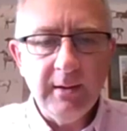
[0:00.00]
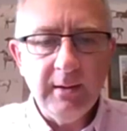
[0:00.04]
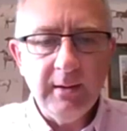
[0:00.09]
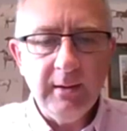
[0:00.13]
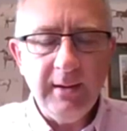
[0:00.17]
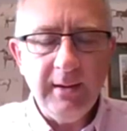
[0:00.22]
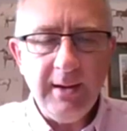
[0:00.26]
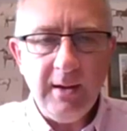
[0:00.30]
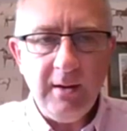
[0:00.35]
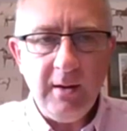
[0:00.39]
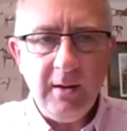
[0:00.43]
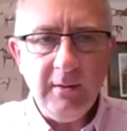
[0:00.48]

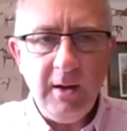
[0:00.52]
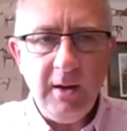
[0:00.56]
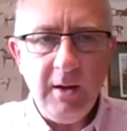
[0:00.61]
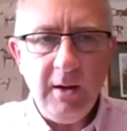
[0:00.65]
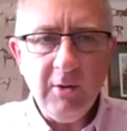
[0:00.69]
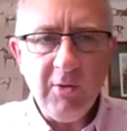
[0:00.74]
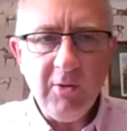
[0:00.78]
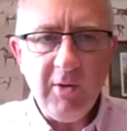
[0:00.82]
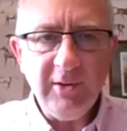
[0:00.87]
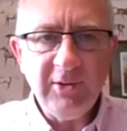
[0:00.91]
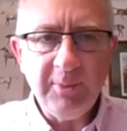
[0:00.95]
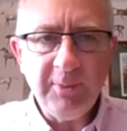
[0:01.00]
Yeah, no
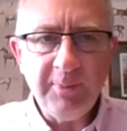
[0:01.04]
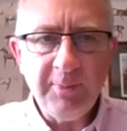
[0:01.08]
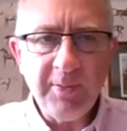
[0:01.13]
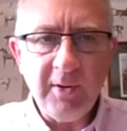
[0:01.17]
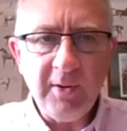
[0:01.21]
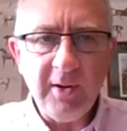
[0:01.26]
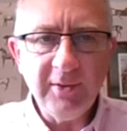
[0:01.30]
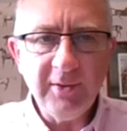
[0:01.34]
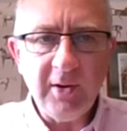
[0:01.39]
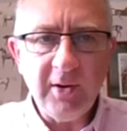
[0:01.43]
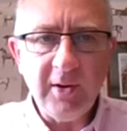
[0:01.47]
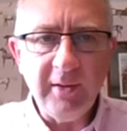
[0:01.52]
great
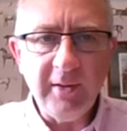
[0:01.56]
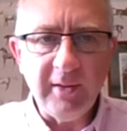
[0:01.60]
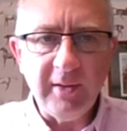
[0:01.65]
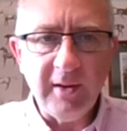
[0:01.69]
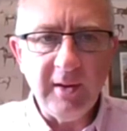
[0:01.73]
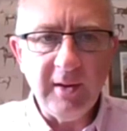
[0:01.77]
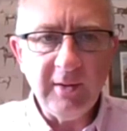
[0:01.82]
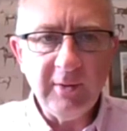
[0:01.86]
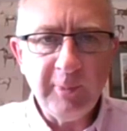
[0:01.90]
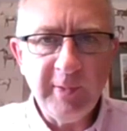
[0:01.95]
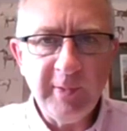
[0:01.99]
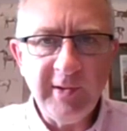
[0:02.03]
surprise either.
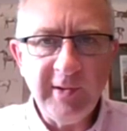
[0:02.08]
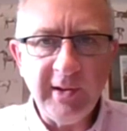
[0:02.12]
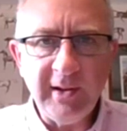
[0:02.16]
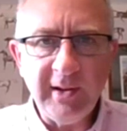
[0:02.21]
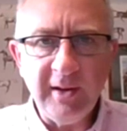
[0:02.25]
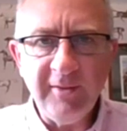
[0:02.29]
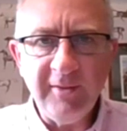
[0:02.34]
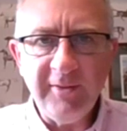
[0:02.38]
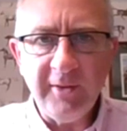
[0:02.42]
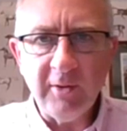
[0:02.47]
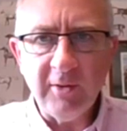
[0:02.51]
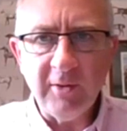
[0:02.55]
It's
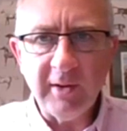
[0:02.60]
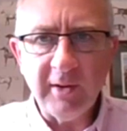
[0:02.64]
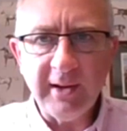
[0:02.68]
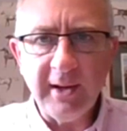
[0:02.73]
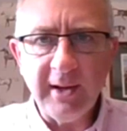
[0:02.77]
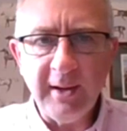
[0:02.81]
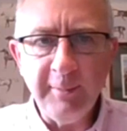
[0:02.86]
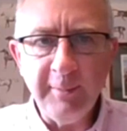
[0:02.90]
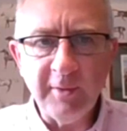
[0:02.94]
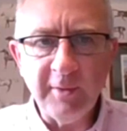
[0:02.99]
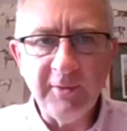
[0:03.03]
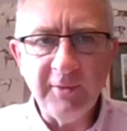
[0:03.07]
particularly if you're a
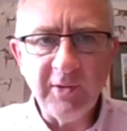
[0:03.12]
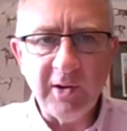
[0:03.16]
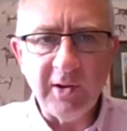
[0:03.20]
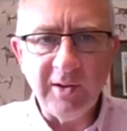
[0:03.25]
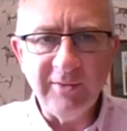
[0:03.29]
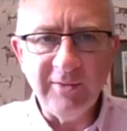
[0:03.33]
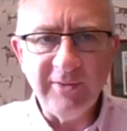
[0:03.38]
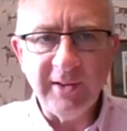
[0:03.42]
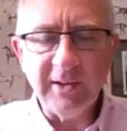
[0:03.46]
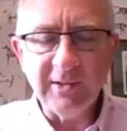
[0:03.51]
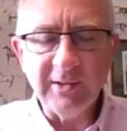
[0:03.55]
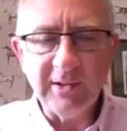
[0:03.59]
keeper of
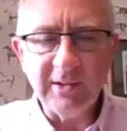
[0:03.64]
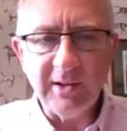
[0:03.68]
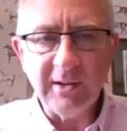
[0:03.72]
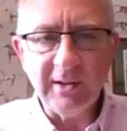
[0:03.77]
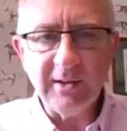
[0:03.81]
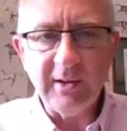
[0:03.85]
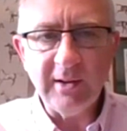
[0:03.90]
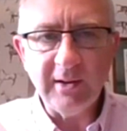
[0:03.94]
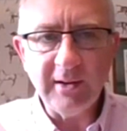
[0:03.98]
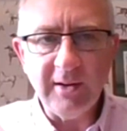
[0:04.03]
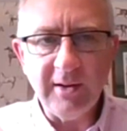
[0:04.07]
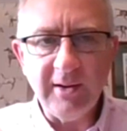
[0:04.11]
time figures
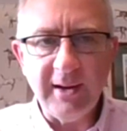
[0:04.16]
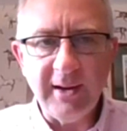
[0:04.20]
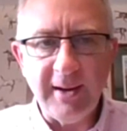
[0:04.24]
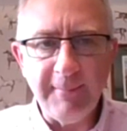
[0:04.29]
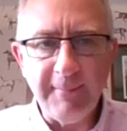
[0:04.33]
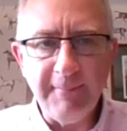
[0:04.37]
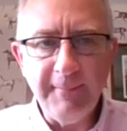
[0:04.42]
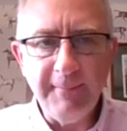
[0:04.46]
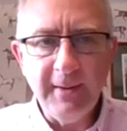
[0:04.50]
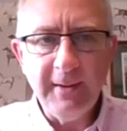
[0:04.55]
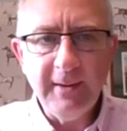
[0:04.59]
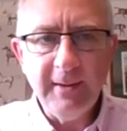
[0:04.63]
like I
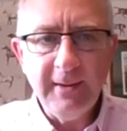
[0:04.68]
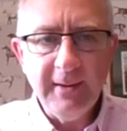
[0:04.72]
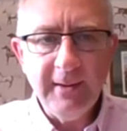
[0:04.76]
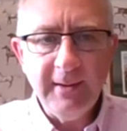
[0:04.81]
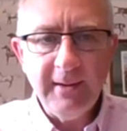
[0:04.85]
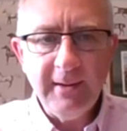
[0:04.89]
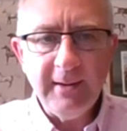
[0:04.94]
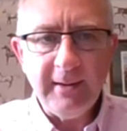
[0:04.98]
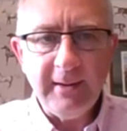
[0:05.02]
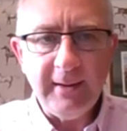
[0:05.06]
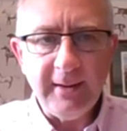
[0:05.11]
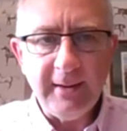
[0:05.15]
am.
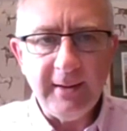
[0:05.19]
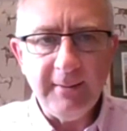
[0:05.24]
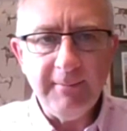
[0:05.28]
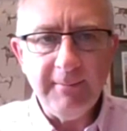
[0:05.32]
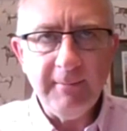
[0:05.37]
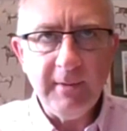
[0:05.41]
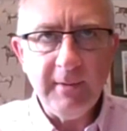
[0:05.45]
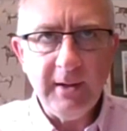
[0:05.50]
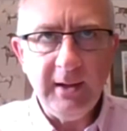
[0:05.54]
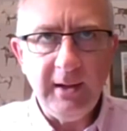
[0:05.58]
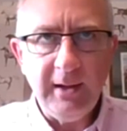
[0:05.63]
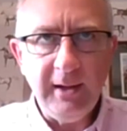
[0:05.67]

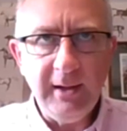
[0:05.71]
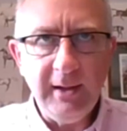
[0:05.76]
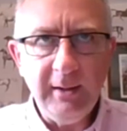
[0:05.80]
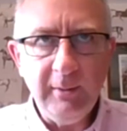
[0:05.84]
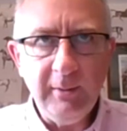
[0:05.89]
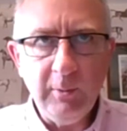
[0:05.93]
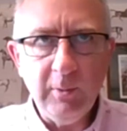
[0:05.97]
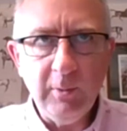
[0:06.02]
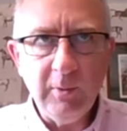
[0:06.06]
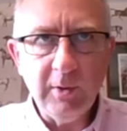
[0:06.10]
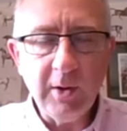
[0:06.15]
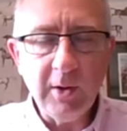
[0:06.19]

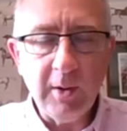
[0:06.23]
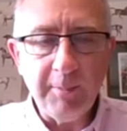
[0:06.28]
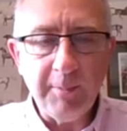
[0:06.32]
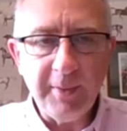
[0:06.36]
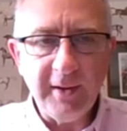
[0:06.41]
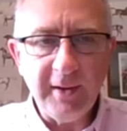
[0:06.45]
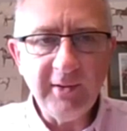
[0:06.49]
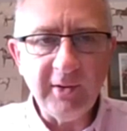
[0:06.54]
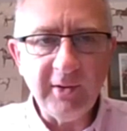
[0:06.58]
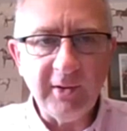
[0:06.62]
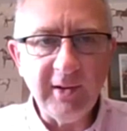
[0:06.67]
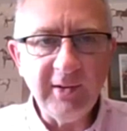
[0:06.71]
He got
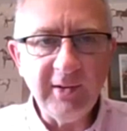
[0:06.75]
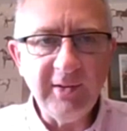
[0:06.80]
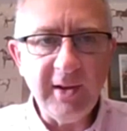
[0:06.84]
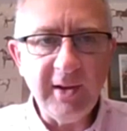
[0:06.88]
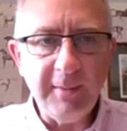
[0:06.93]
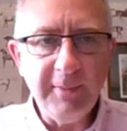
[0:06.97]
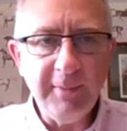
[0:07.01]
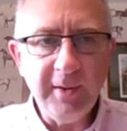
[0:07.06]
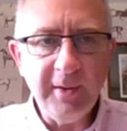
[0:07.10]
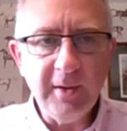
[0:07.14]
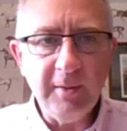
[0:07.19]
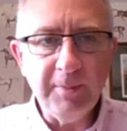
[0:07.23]
beat on his
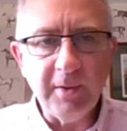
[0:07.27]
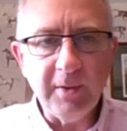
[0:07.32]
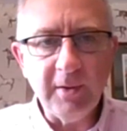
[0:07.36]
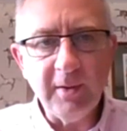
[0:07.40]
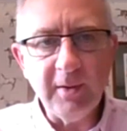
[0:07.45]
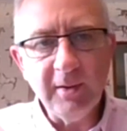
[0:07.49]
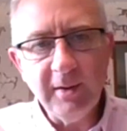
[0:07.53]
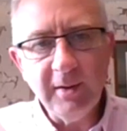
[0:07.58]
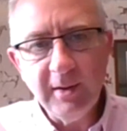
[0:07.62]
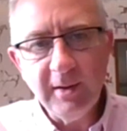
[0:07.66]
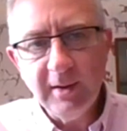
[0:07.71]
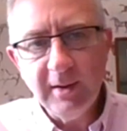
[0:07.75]
debut,
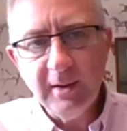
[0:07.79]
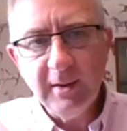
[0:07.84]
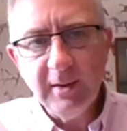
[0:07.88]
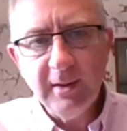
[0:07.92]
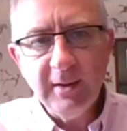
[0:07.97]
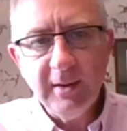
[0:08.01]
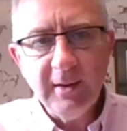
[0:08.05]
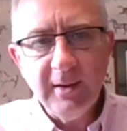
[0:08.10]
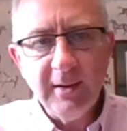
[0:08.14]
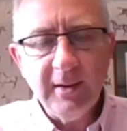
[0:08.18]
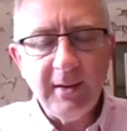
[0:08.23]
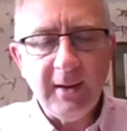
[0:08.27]
but
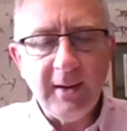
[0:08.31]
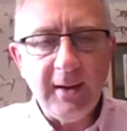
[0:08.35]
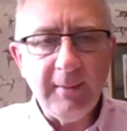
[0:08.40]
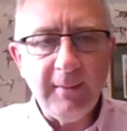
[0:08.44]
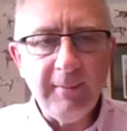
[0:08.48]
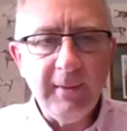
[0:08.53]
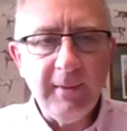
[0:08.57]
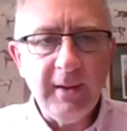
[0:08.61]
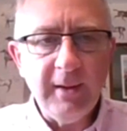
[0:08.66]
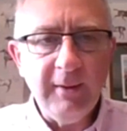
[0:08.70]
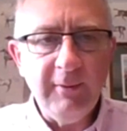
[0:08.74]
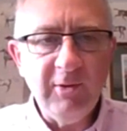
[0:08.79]

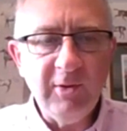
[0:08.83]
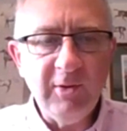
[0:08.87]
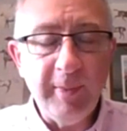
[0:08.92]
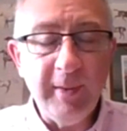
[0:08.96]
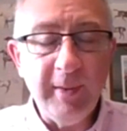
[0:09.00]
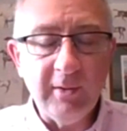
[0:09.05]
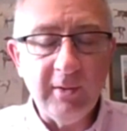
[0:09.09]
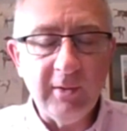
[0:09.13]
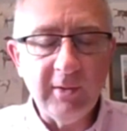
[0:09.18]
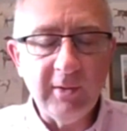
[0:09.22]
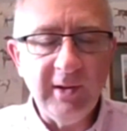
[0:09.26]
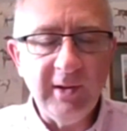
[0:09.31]
he was a
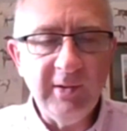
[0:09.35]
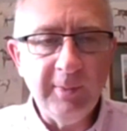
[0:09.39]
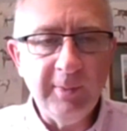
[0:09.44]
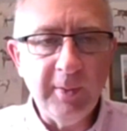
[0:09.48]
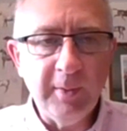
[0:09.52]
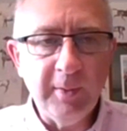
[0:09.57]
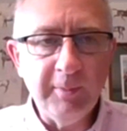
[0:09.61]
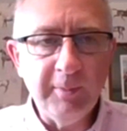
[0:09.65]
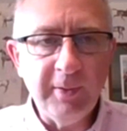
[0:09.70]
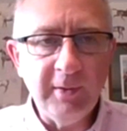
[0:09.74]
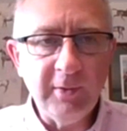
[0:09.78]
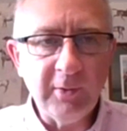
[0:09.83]
bit unlucky to
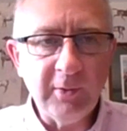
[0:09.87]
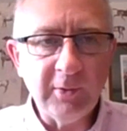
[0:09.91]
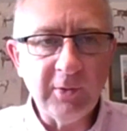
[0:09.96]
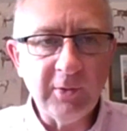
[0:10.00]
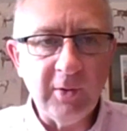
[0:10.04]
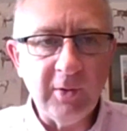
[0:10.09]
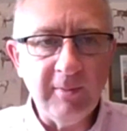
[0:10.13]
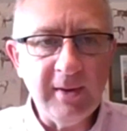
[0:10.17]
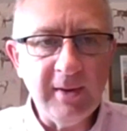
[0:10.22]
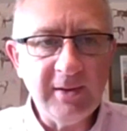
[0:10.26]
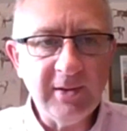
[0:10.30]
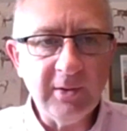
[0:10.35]
bump into a horse
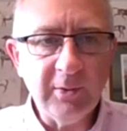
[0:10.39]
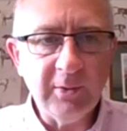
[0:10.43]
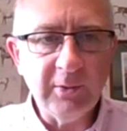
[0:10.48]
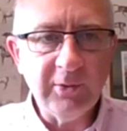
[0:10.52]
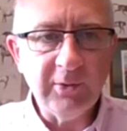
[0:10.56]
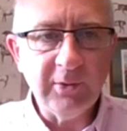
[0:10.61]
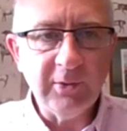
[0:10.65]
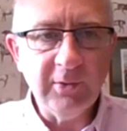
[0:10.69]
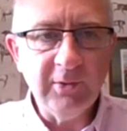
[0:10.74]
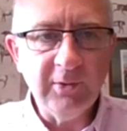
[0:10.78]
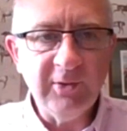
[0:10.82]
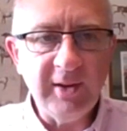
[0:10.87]
called Magical
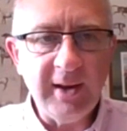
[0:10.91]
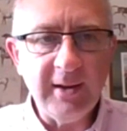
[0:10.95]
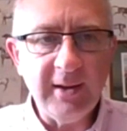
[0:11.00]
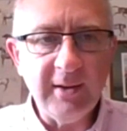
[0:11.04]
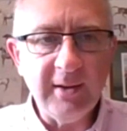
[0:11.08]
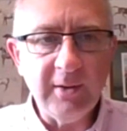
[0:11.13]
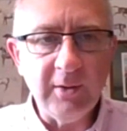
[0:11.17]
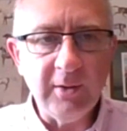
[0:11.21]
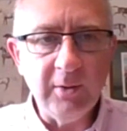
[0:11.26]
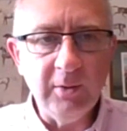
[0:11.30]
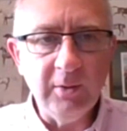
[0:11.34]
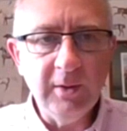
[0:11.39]
Sunset,
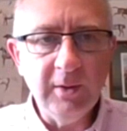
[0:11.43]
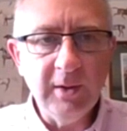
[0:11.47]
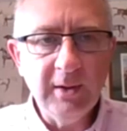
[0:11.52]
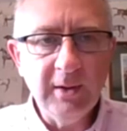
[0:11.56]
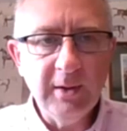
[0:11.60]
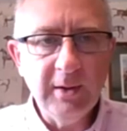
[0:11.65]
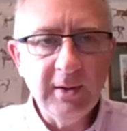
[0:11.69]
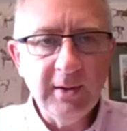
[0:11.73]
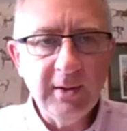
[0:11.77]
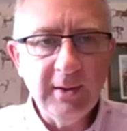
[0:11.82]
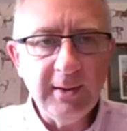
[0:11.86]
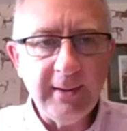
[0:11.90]
who
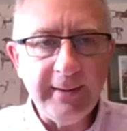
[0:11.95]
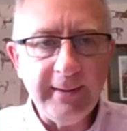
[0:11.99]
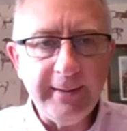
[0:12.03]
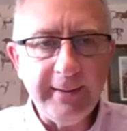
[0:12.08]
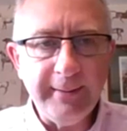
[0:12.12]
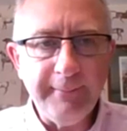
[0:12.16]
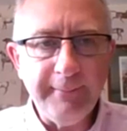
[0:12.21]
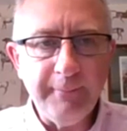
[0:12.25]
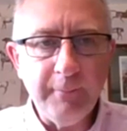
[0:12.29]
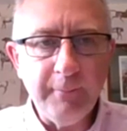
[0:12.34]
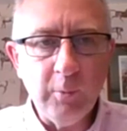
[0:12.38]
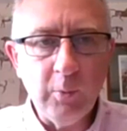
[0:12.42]

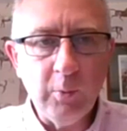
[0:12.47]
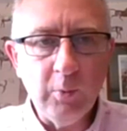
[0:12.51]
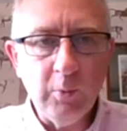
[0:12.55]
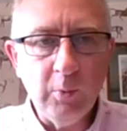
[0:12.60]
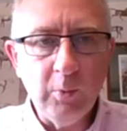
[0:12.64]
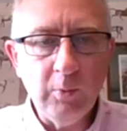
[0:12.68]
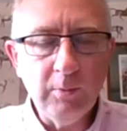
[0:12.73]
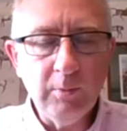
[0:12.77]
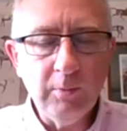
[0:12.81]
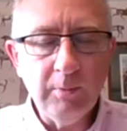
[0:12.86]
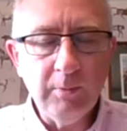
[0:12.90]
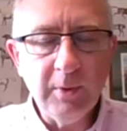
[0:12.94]

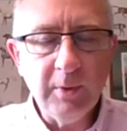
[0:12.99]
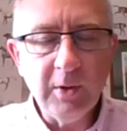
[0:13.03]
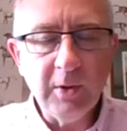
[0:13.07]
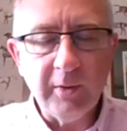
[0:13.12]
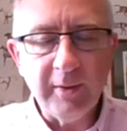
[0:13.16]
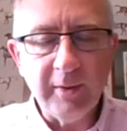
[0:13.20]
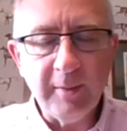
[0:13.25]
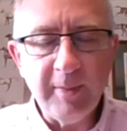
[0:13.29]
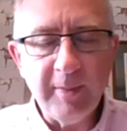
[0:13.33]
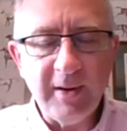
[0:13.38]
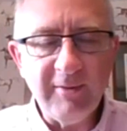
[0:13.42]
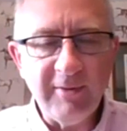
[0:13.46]

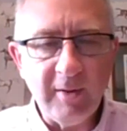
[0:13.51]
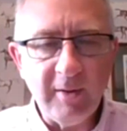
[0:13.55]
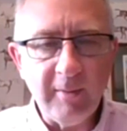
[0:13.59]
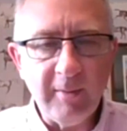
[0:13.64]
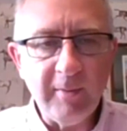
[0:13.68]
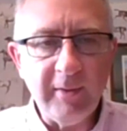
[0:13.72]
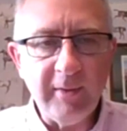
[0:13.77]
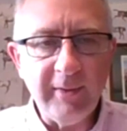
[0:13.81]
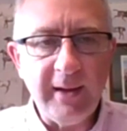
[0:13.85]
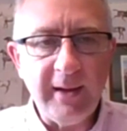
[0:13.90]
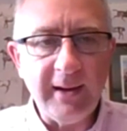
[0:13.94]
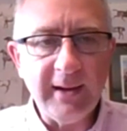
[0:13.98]
got the better of him
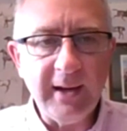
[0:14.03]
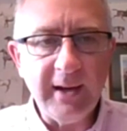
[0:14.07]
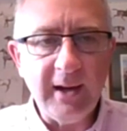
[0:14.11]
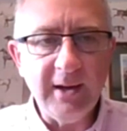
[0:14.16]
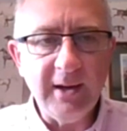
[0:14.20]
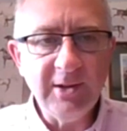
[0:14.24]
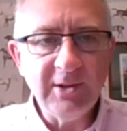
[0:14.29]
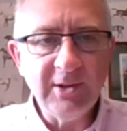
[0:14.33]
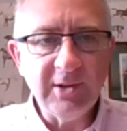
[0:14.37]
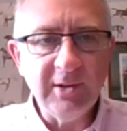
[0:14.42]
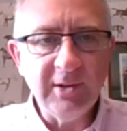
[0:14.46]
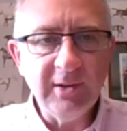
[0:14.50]
on that
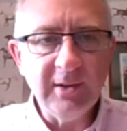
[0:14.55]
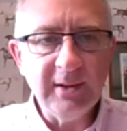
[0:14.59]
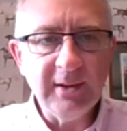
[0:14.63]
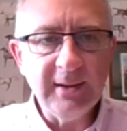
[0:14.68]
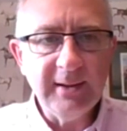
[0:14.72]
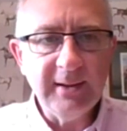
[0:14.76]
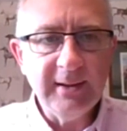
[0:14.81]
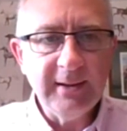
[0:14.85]
occasion.